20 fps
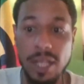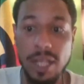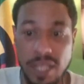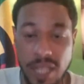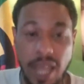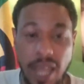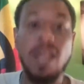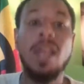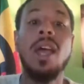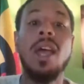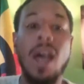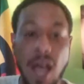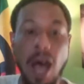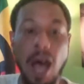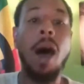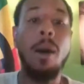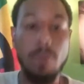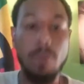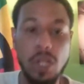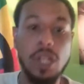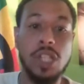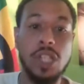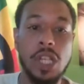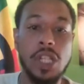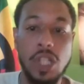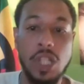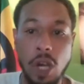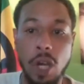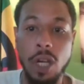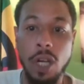and say, I'm just
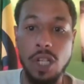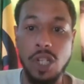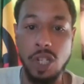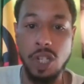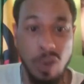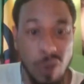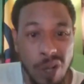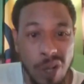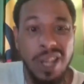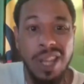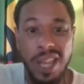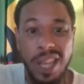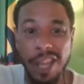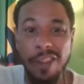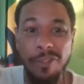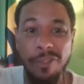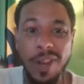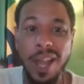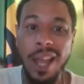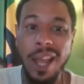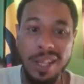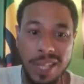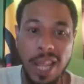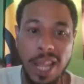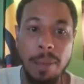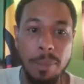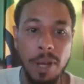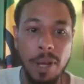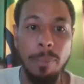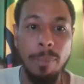as good as you, if not
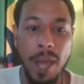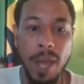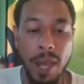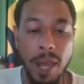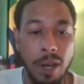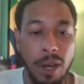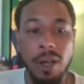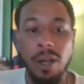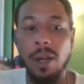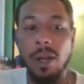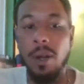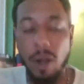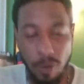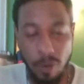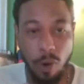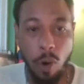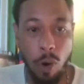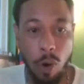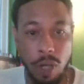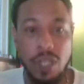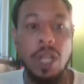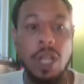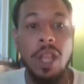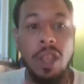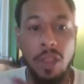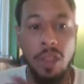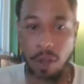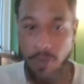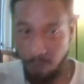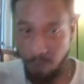damn near better. Of course,
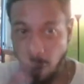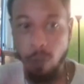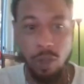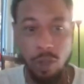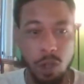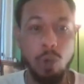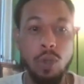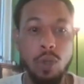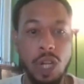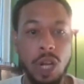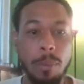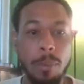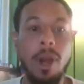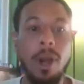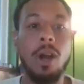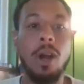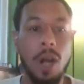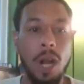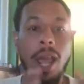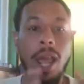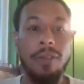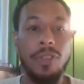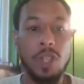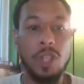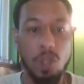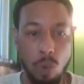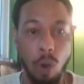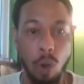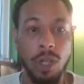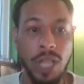those two gentlemen are going to have to
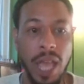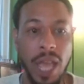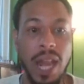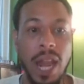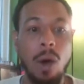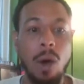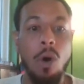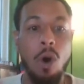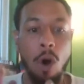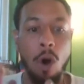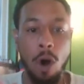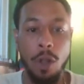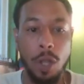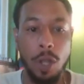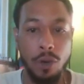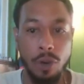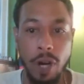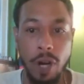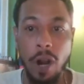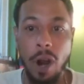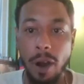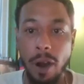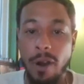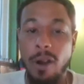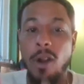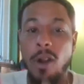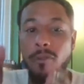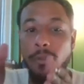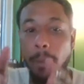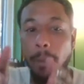sort that out on the gridiron.
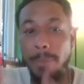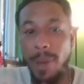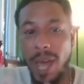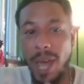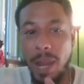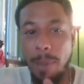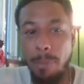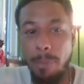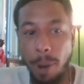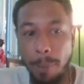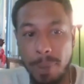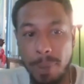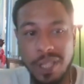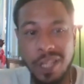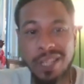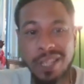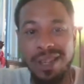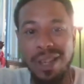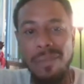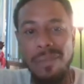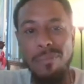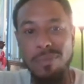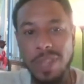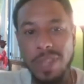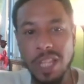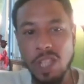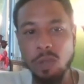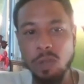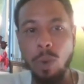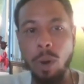For betting purposes,
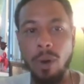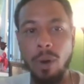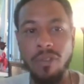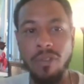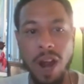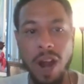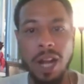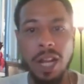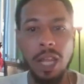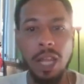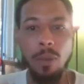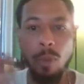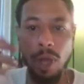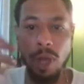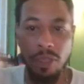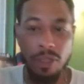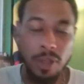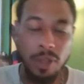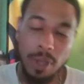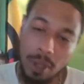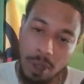this is what we're rocking with.